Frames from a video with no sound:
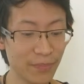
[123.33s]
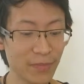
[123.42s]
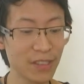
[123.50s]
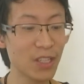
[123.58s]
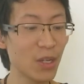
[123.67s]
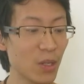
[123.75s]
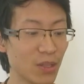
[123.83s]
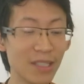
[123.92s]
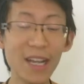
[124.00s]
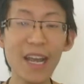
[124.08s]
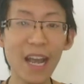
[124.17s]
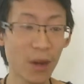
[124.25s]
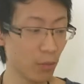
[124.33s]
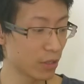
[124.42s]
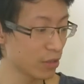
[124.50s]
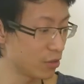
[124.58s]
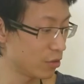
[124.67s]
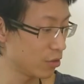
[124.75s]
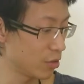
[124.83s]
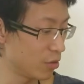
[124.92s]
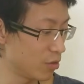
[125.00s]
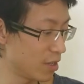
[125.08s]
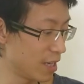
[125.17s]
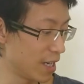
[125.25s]
So today I wanted to show
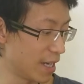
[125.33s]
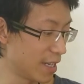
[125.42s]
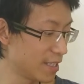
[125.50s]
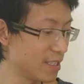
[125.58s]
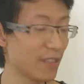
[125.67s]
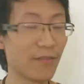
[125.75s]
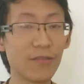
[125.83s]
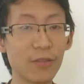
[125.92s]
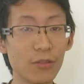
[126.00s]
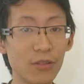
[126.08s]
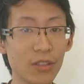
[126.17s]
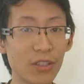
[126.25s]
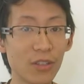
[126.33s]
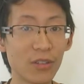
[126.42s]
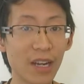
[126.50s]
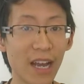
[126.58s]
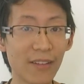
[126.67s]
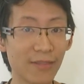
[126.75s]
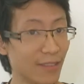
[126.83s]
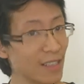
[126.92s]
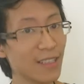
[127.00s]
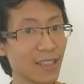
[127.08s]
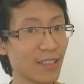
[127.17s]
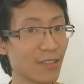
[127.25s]
you guys, if you don't have
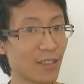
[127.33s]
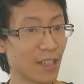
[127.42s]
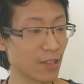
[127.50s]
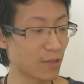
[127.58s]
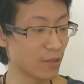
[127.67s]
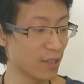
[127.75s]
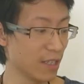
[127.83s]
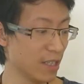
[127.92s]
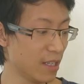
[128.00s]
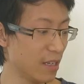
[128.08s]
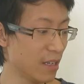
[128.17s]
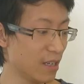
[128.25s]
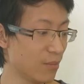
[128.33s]
this in your country,